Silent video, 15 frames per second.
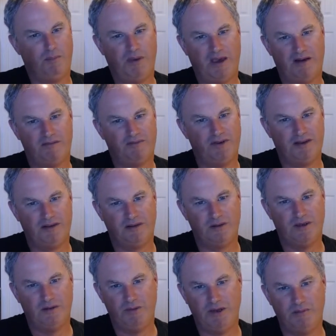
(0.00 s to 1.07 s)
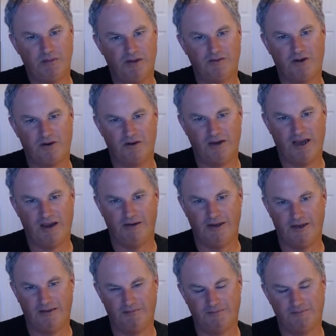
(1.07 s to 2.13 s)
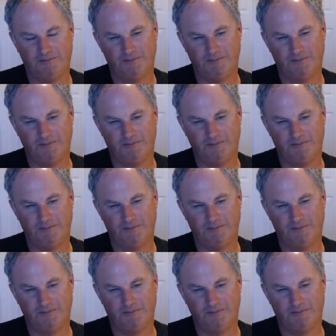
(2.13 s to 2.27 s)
benefit the people of Kern County.